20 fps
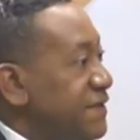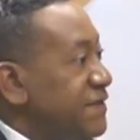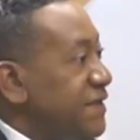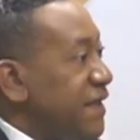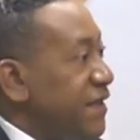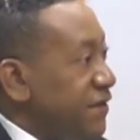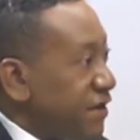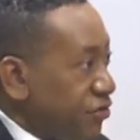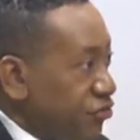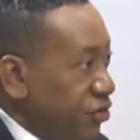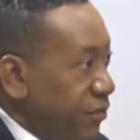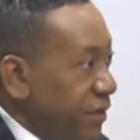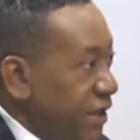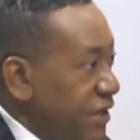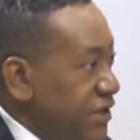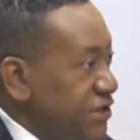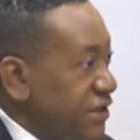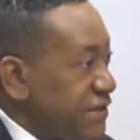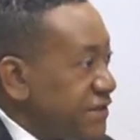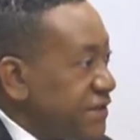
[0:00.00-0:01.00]
in the
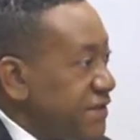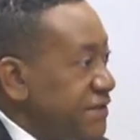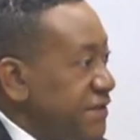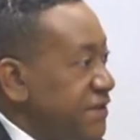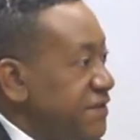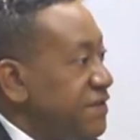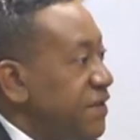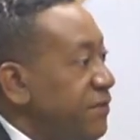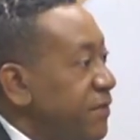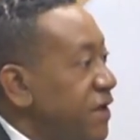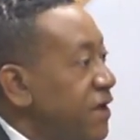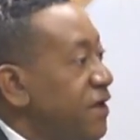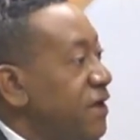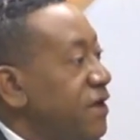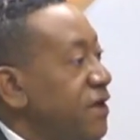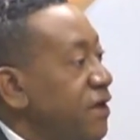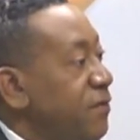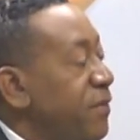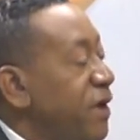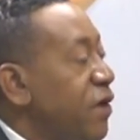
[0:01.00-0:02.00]
criminal justice system
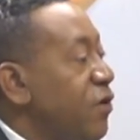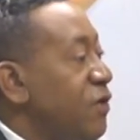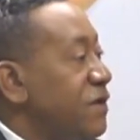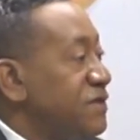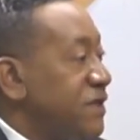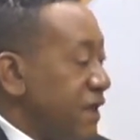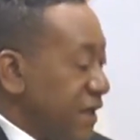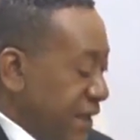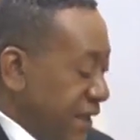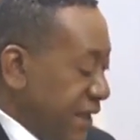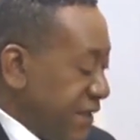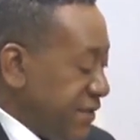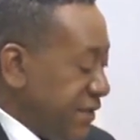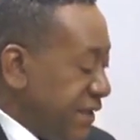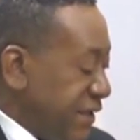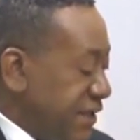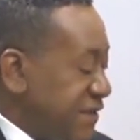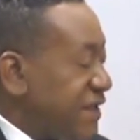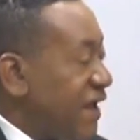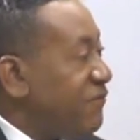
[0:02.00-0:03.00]
occur because
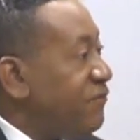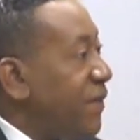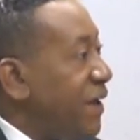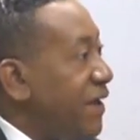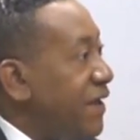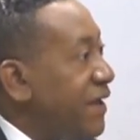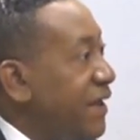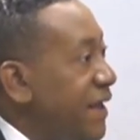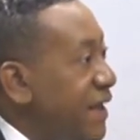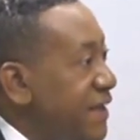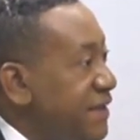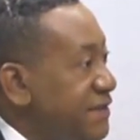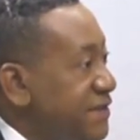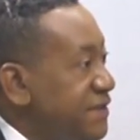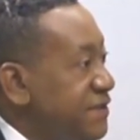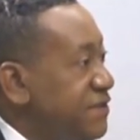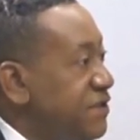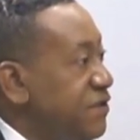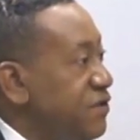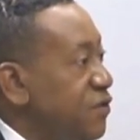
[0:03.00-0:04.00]
attorneys have many
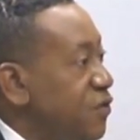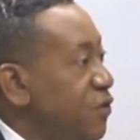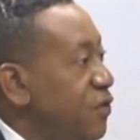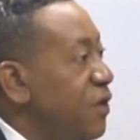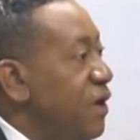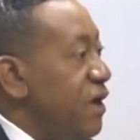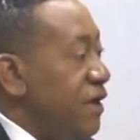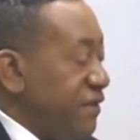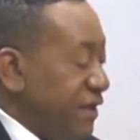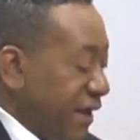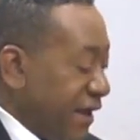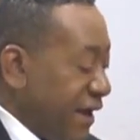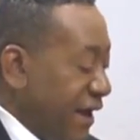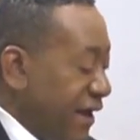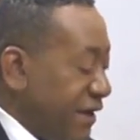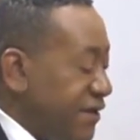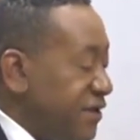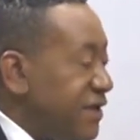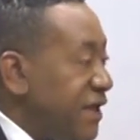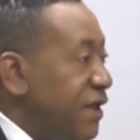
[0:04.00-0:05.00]
cases to do. They
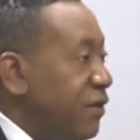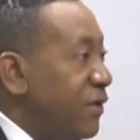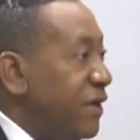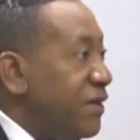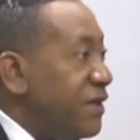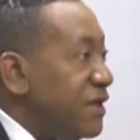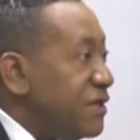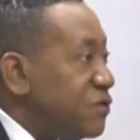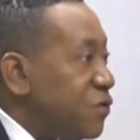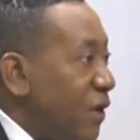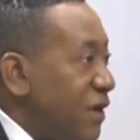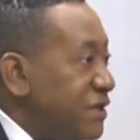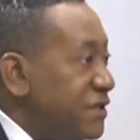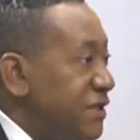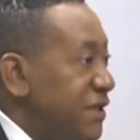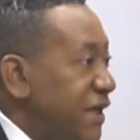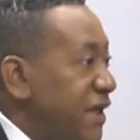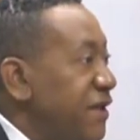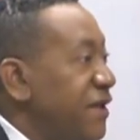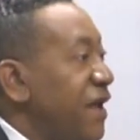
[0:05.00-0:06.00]
can't deal with this one
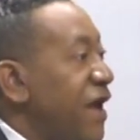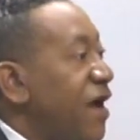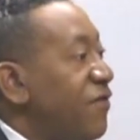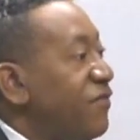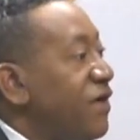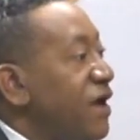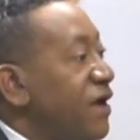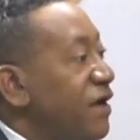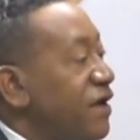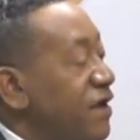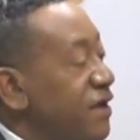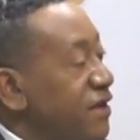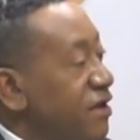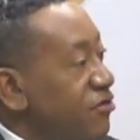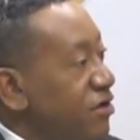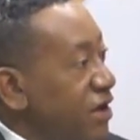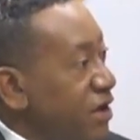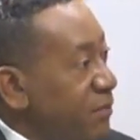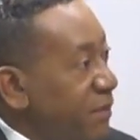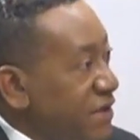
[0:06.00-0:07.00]
today.
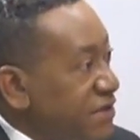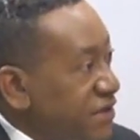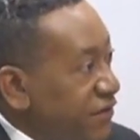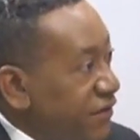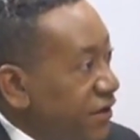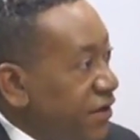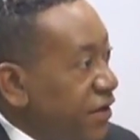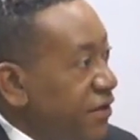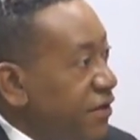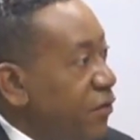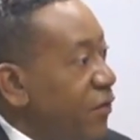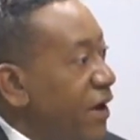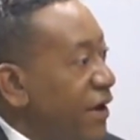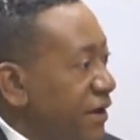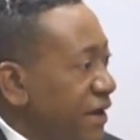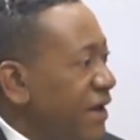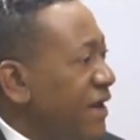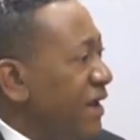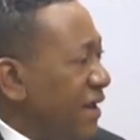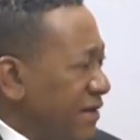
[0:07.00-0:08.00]
They're in the midst of another
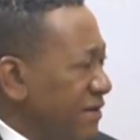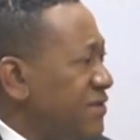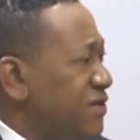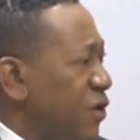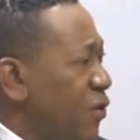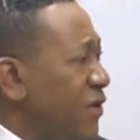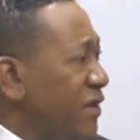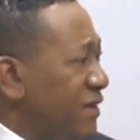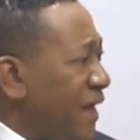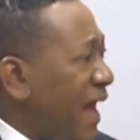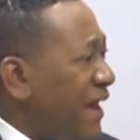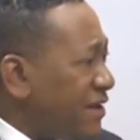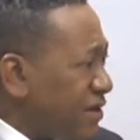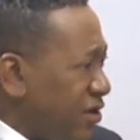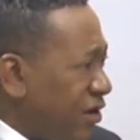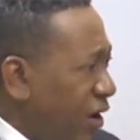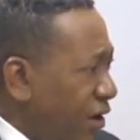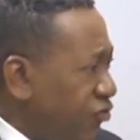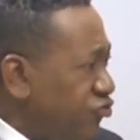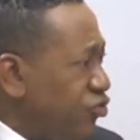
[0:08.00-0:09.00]
one. So
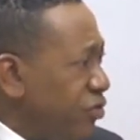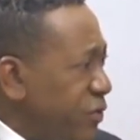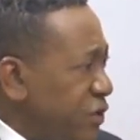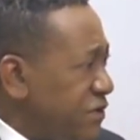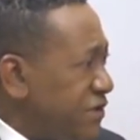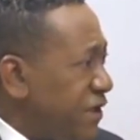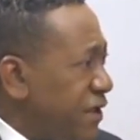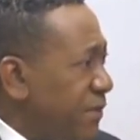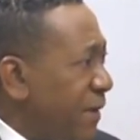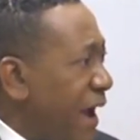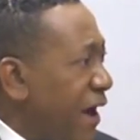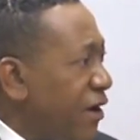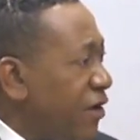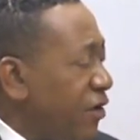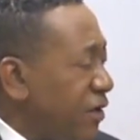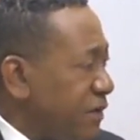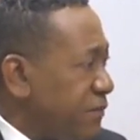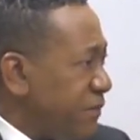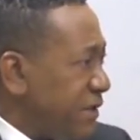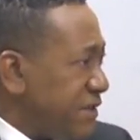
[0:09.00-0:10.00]
that contributes to the
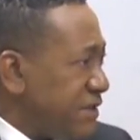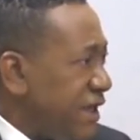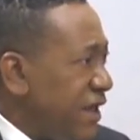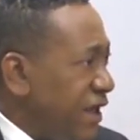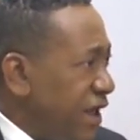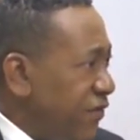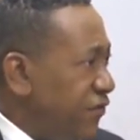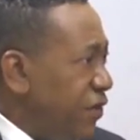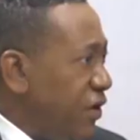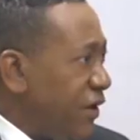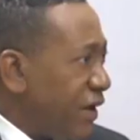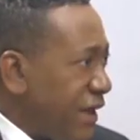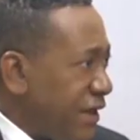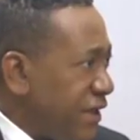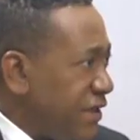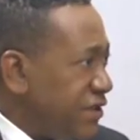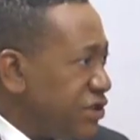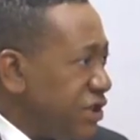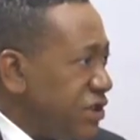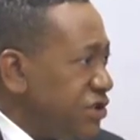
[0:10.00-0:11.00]
backlog. But if you look at
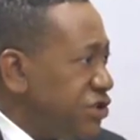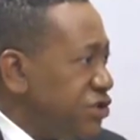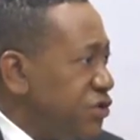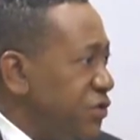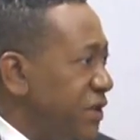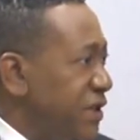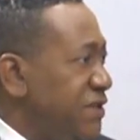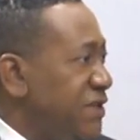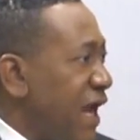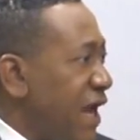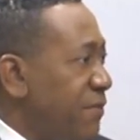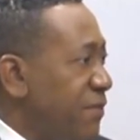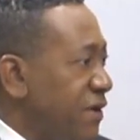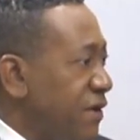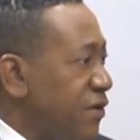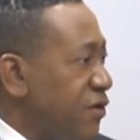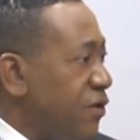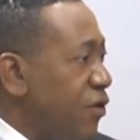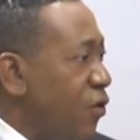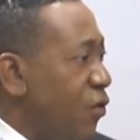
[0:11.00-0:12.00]
a Judge Judy type
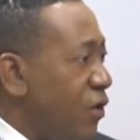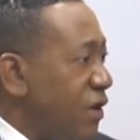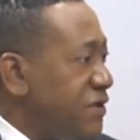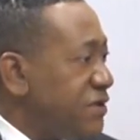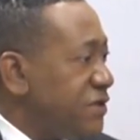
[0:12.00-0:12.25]
court,